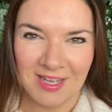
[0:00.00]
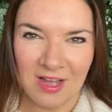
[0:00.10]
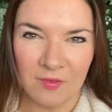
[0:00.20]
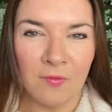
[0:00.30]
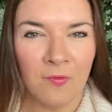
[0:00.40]
I've
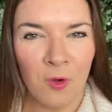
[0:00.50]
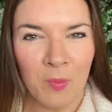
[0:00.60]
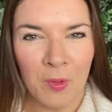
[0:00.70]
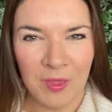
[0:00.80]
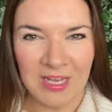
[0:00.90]
got four more
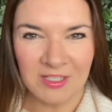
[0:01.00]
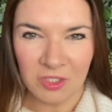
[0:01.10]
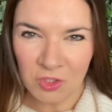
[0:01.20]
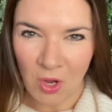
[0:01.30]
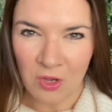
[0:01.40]
things to
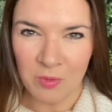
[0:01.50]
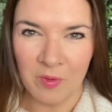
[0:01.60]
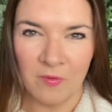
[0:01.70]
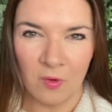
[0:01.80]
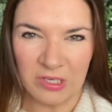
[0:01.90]
show you
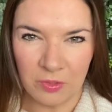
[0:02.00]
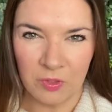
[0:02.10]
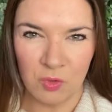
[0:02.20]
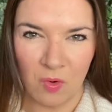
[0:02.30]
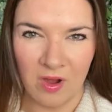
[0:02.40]
before I do the
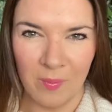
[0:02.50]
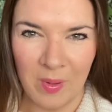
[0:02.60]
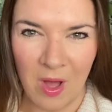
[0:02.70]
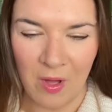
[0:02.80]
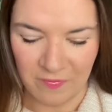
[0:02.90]
try on
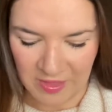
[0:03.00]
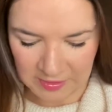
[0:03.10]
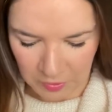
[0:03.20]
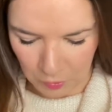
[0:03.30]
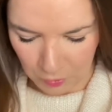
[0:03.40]
part of this
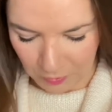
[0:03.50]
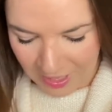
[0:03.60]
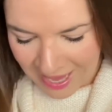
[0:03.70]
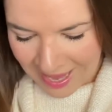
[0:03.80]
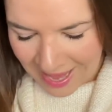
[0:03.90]
haul.
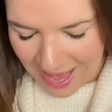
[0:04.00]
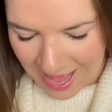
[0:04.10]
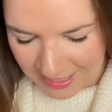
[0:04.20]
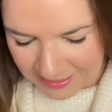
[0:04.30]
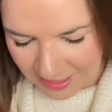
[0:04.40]

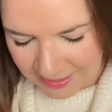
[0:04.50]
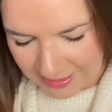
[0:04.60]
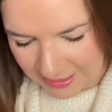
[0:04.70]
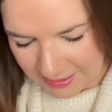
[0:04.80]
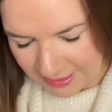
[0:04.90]
And I
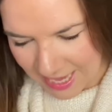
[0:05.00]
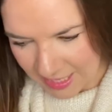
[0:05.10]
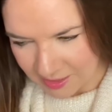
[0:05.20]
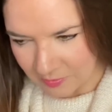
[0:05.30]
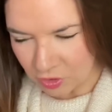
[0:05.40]
did get
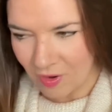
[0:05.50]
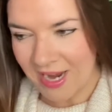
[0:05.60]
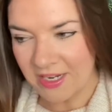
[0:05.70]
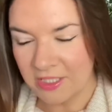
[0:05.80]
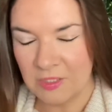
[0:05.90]
some
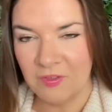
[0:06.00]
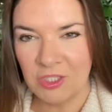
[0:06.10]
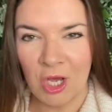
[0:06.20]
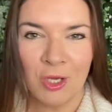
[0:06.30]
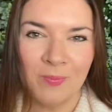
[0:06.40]
trainers for
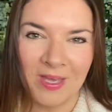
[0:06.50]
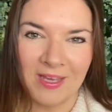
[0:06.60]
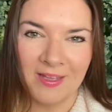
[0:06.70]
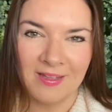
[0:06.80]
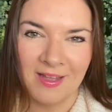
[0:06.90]

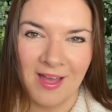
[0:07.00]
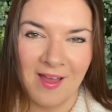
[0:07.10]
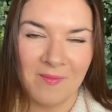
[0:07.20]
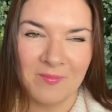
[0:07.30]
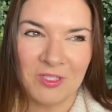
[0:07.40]
Toby
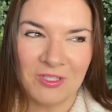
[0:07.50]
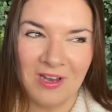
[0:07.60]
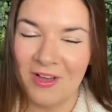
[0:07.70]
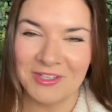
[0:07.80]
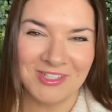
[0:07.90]
um,
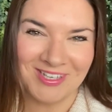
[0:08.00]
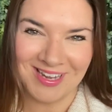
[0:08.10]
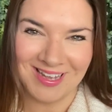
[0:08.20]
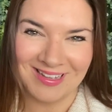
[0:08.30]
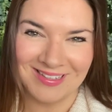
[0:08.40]
last year